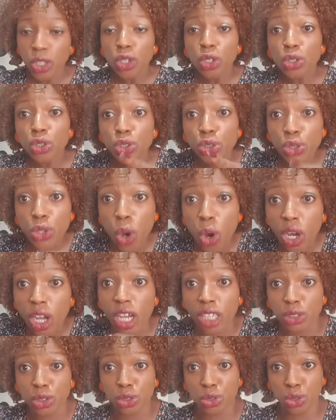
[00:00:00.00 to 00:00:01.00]
You
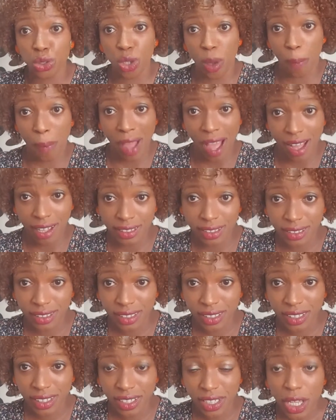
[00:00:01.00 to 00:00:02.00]
got to do your part.
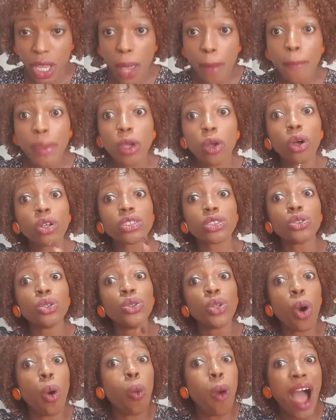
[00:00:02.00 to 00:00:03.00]
Because you
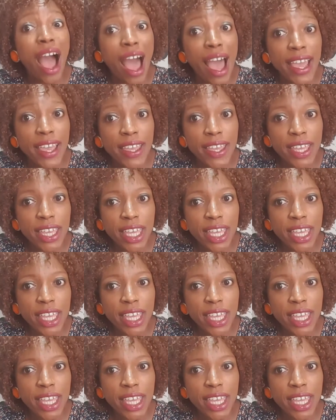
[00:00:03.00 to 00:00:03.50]
know why?